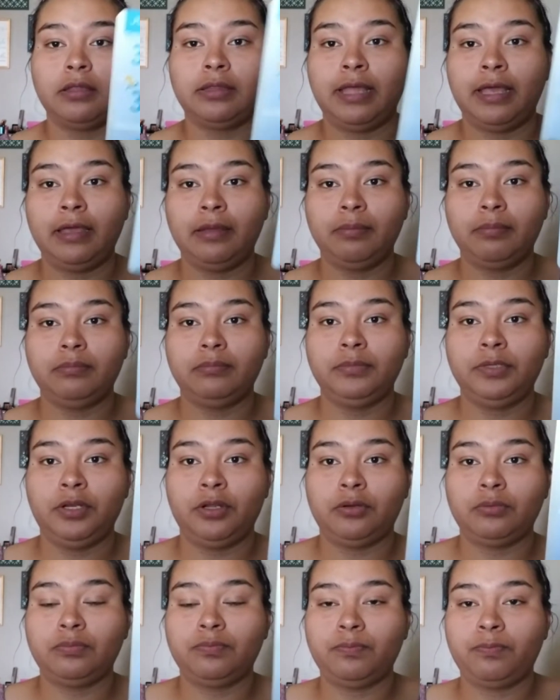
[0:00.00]
like, you
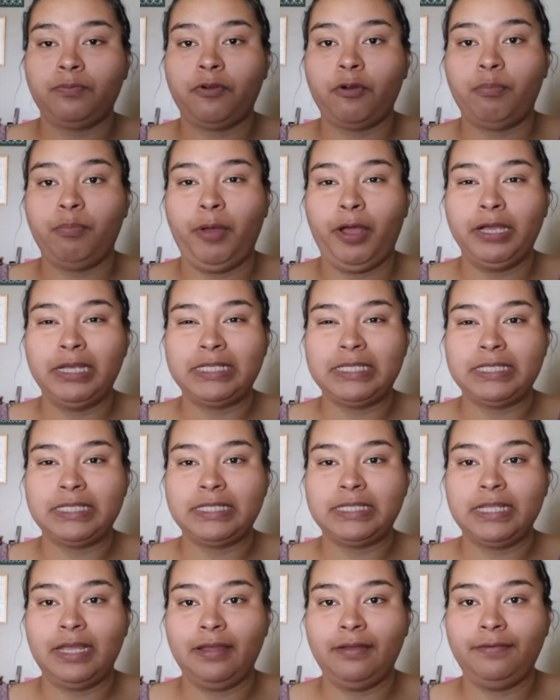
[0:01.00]
know, for bugs
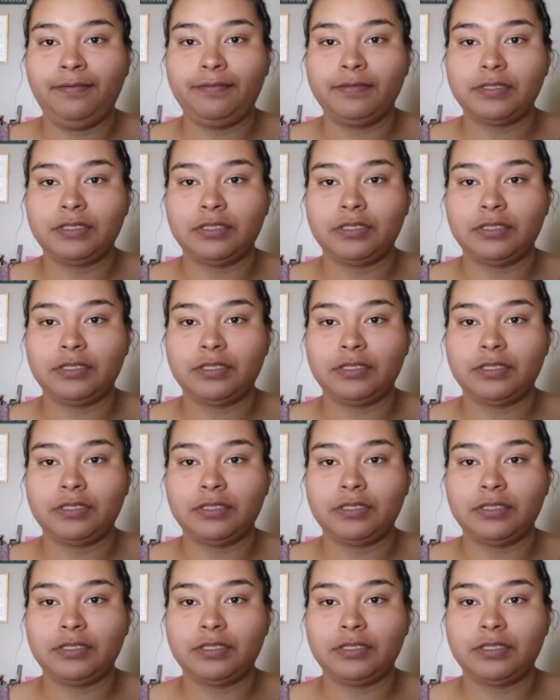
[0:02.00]
and stuff.